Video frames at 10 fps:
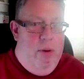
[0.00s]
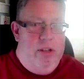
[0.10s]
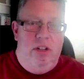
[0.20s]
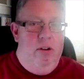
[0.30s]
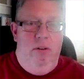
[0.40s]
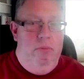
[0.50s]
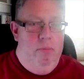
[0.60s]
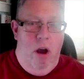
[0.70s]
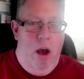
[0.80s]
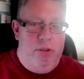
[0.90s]
There wasn't an
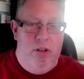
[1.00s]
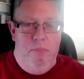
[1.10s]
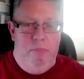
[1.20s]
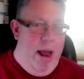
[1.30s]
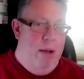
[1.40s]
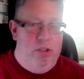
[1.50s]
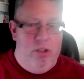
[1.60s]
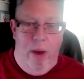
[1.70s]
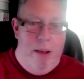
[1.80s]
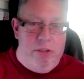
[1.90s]
option to
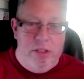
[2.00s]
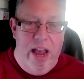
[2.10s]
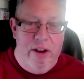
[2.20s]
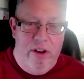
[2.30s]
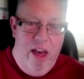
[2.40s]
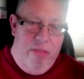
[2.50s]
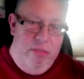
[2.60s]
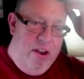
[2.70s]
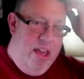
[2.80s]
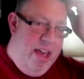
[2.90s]
browse the website or
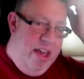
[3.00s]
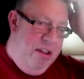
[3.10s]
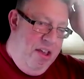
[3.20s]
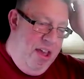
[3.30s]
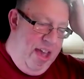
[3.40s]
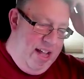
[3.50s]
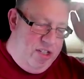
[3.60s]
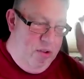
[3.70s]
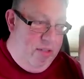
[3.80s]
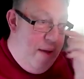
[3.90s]
nothing.
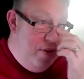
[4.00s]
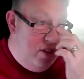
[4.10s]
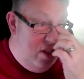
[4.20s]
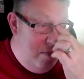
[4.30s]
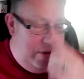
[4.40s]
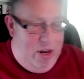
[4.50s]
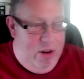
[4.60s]
And so that was